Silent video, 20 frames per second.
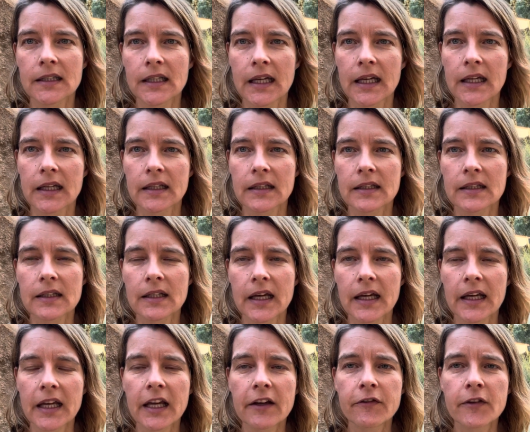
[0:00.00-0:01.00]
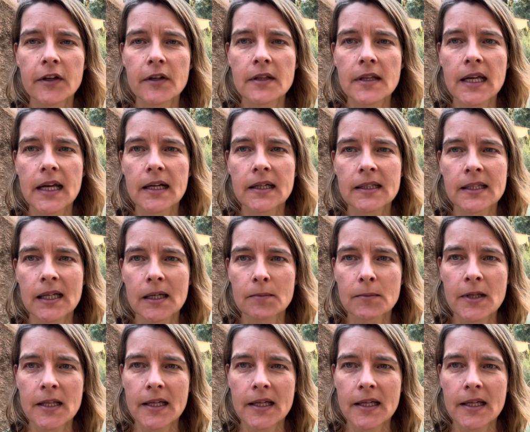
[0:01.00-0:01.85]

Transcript: And I gave you the example